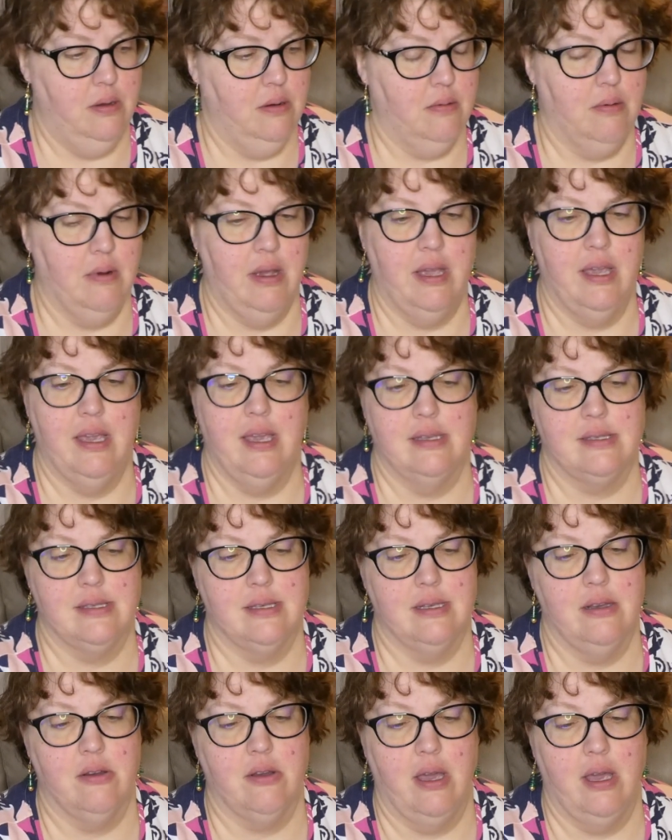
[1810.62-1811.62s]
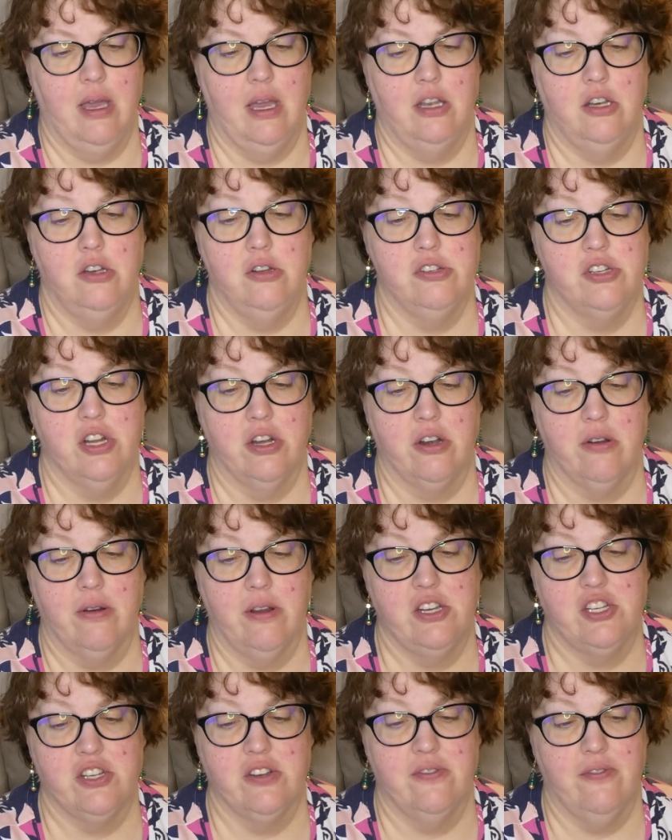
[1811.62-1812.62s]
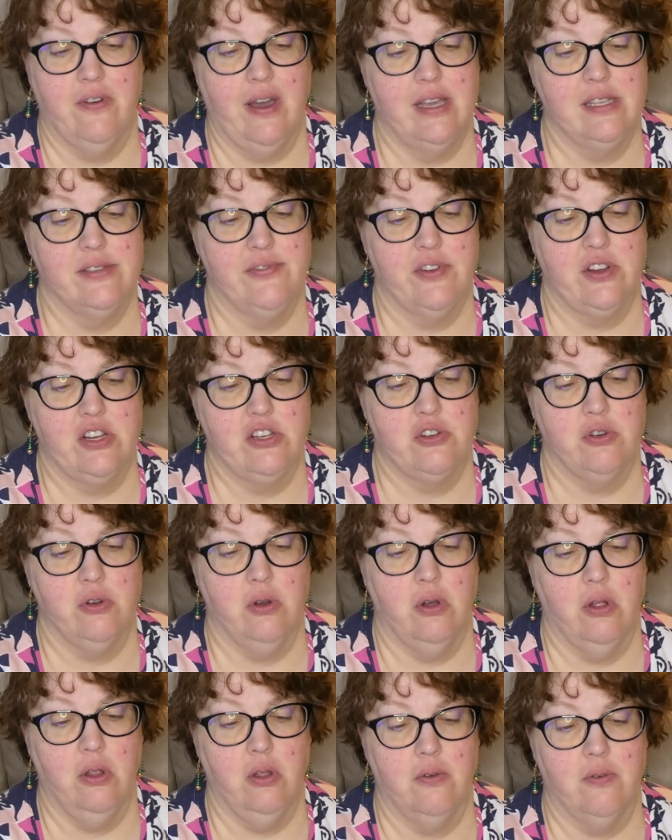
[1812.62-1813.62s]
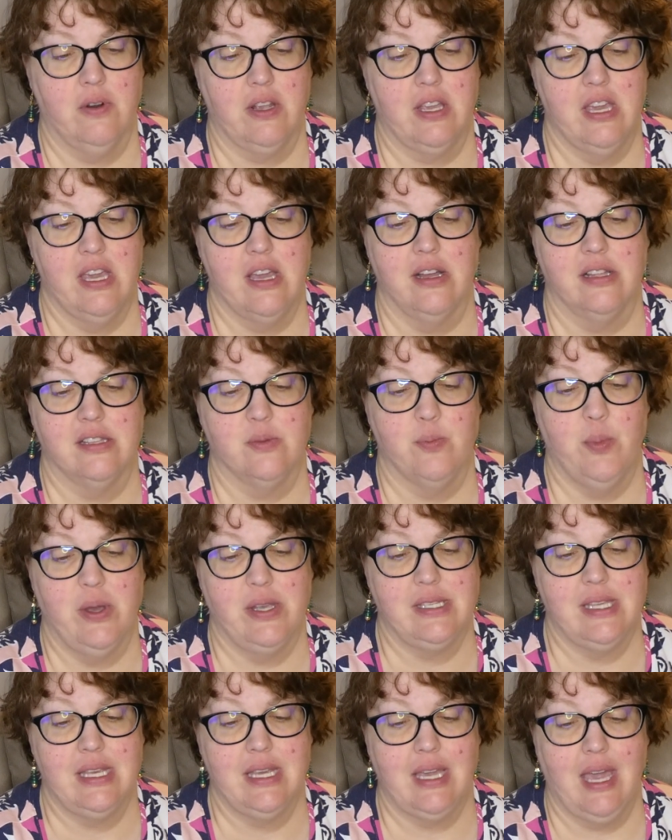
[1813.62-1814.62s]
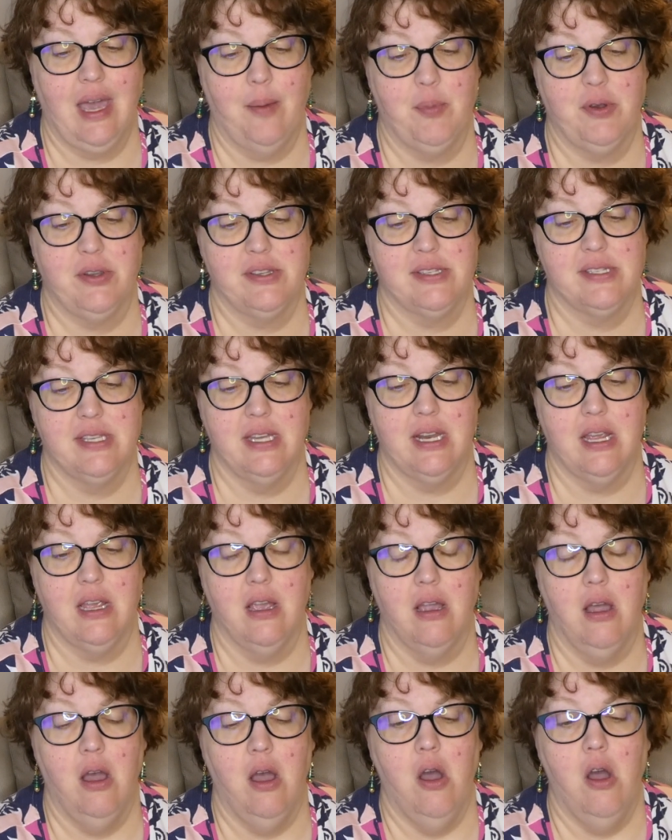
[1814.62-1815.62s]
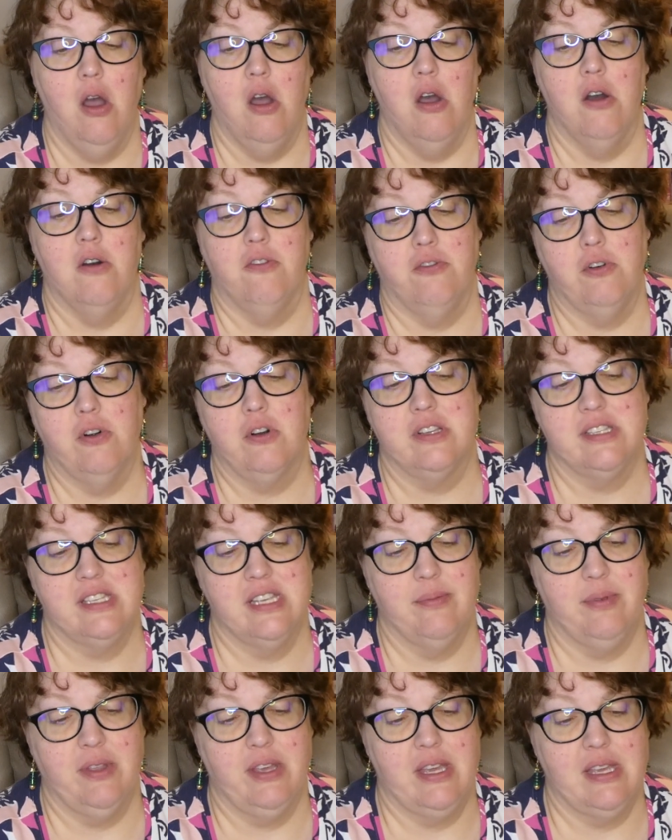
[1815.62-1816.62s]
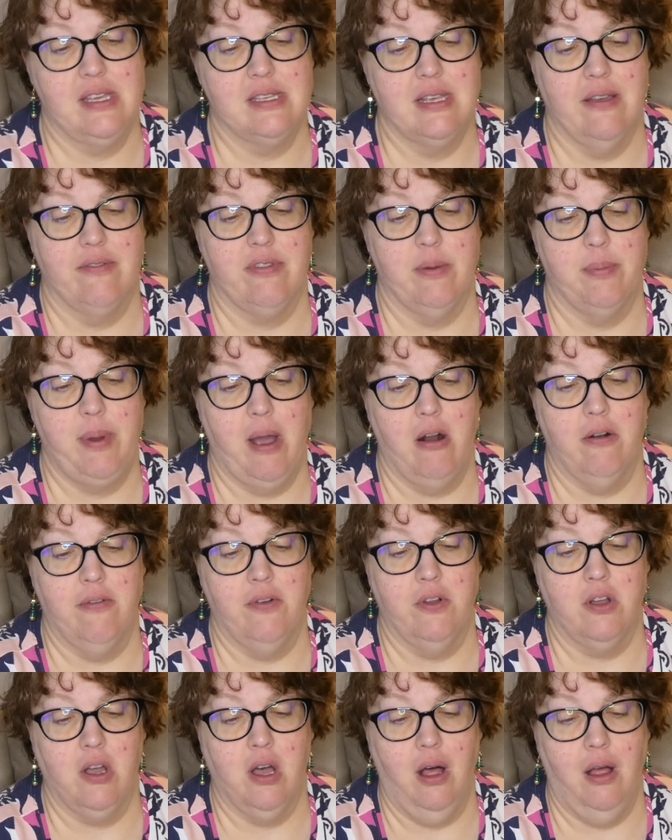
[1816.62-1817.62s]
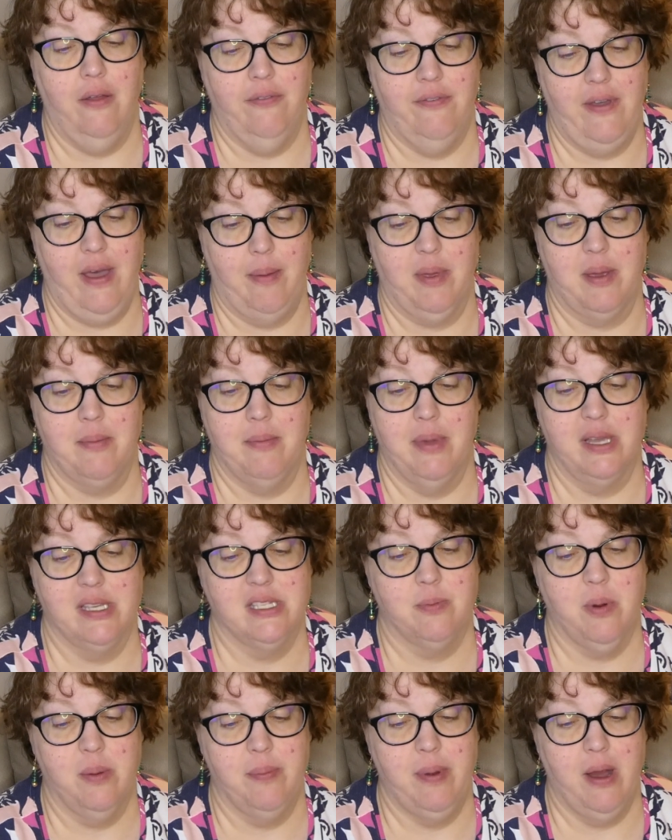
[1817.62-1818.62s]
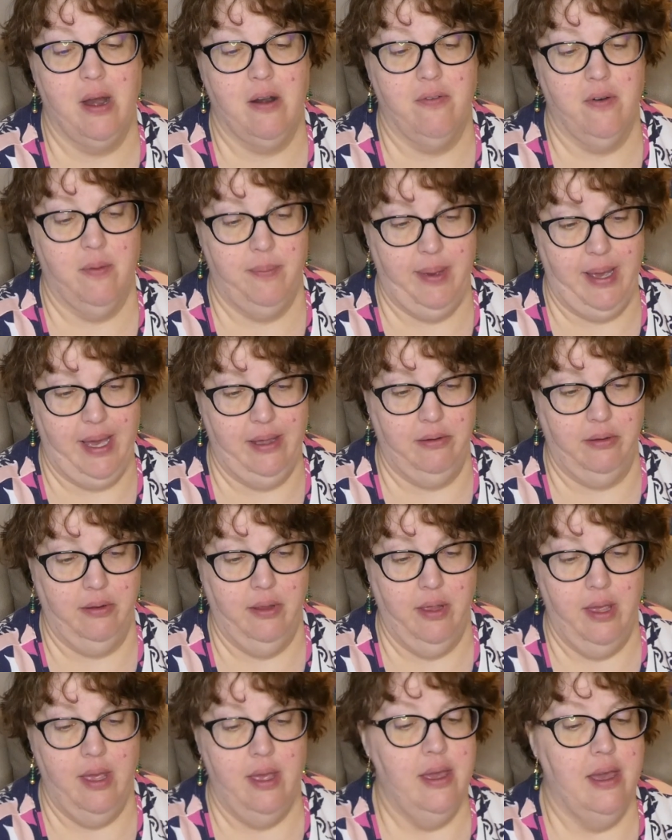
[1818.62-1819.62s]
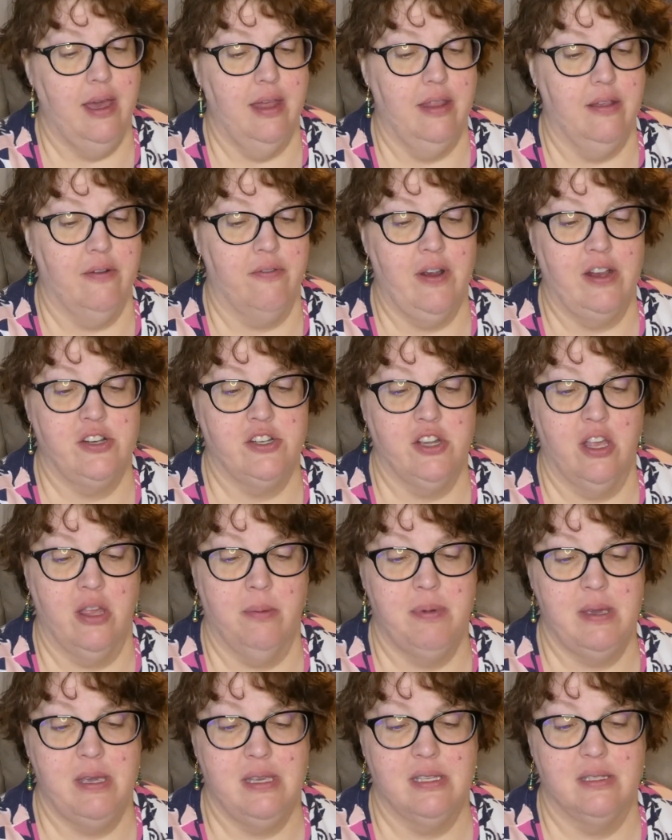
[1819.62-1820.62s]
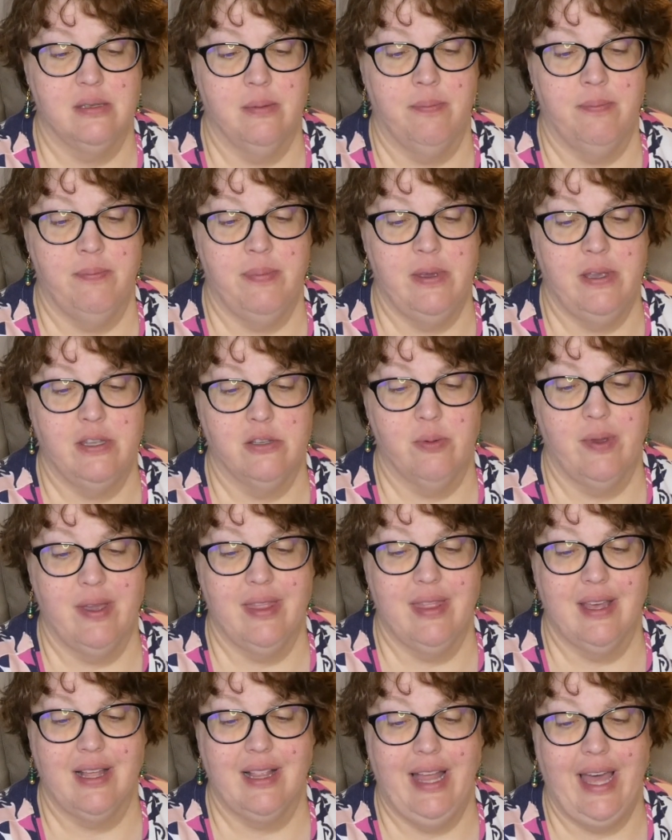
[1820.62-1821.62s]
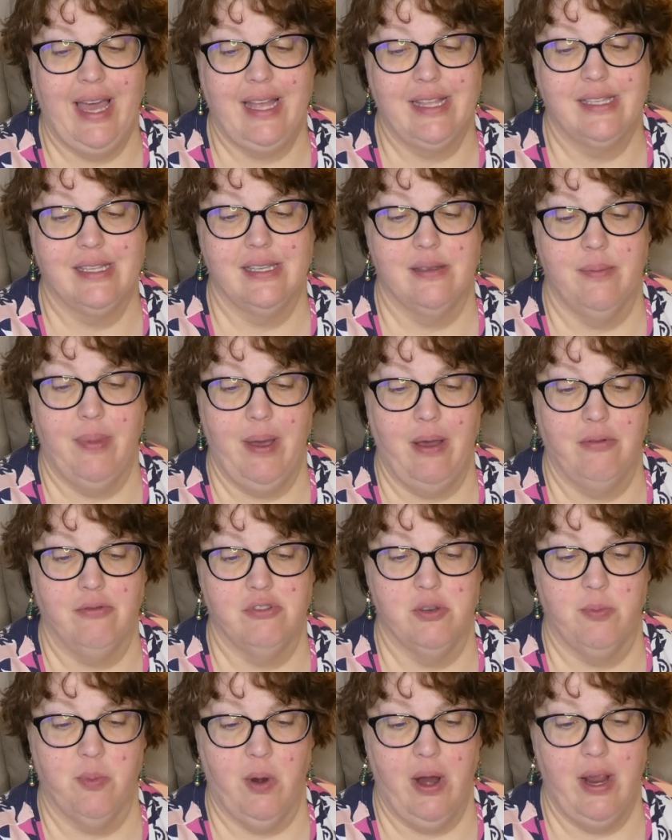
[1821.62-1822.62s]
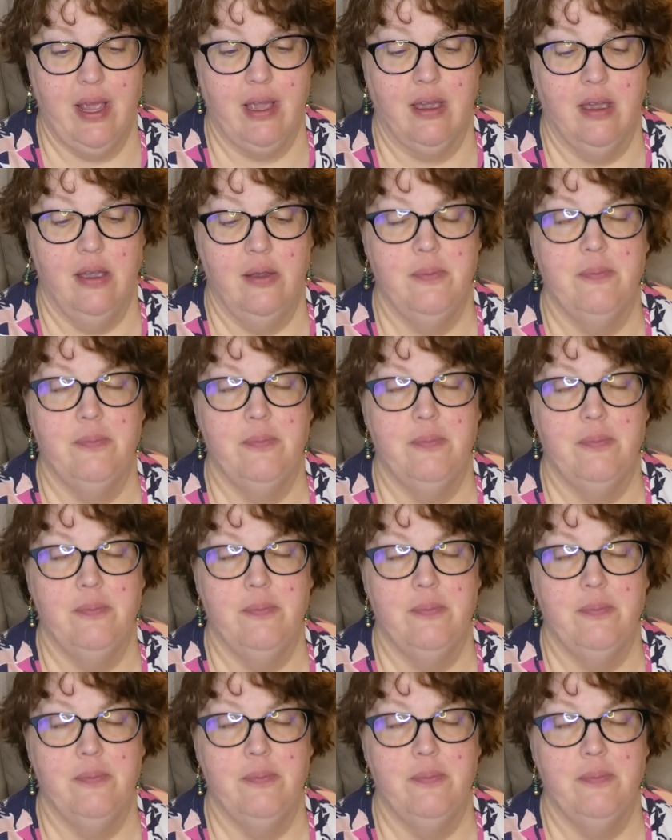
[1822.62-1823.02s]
Right, yes. Okay. A new generation vies for control over Kekon's bustling capital city. Four siblings of the powerful Kaul family must prepare for battle, and the fragile peace between the clans is about to break.